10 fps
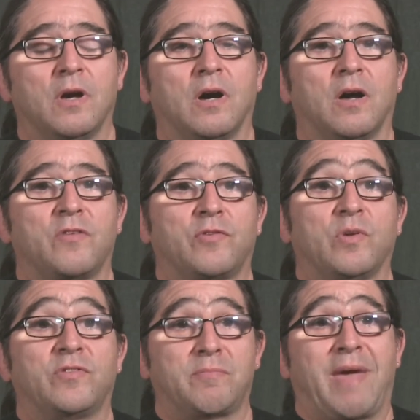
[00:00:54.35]
Uh, so
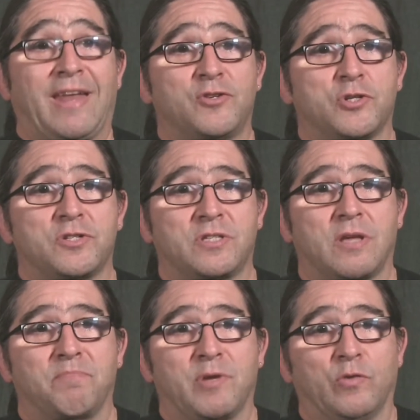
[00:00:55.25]
it's the managers
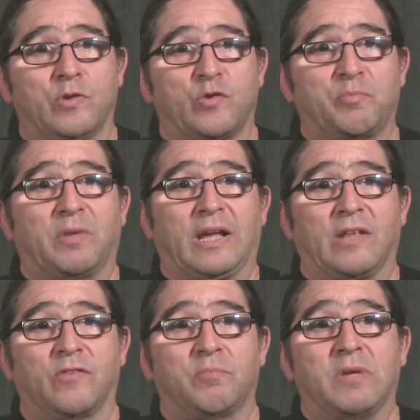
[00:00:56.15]
that build those
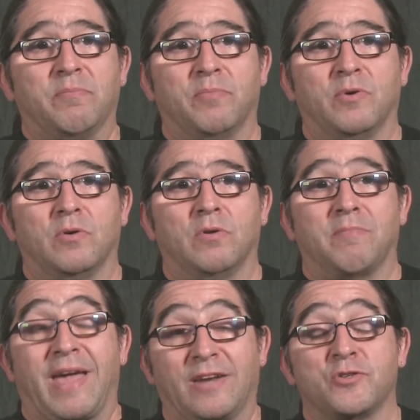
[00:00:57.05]
plans, people,
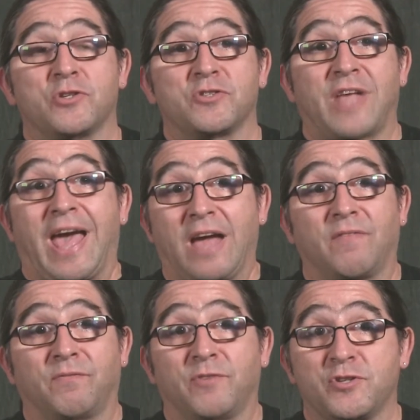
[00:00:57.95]
managers at
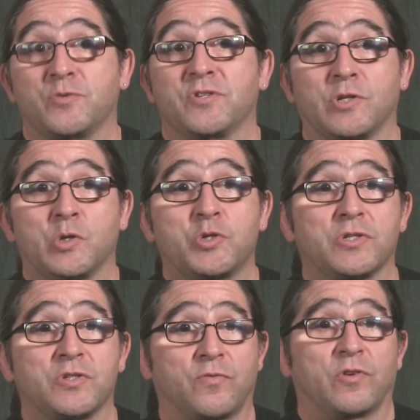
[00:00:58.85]
fisheries and
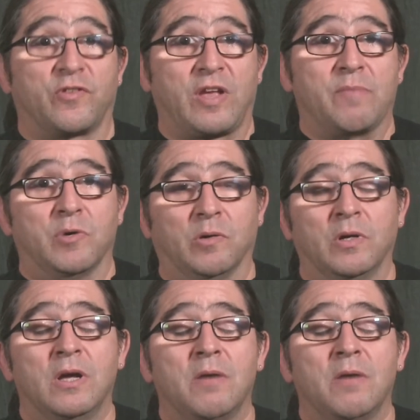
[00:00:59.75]
oceans, for example.